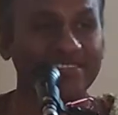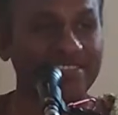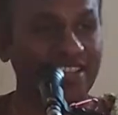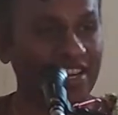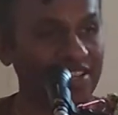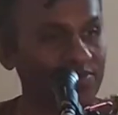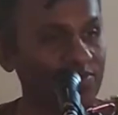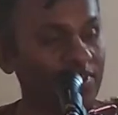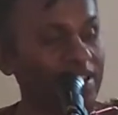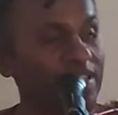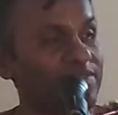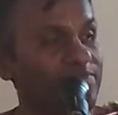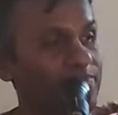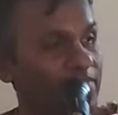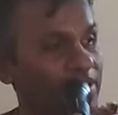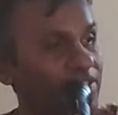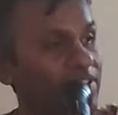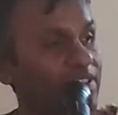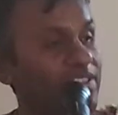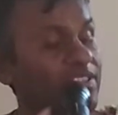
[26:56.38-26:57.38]
That is why it's
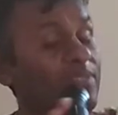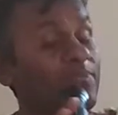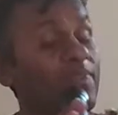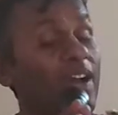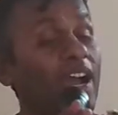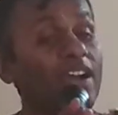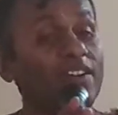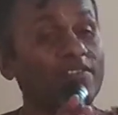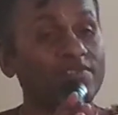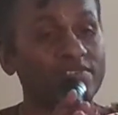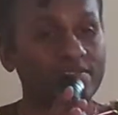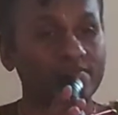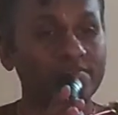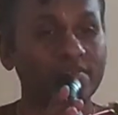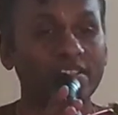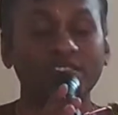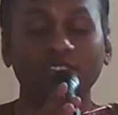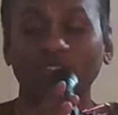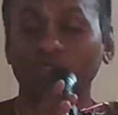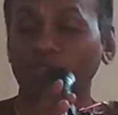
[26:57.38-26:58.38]
mentioned in the Bhagavatam.
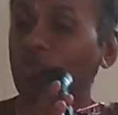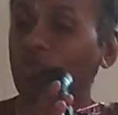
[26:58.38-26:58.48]
There is a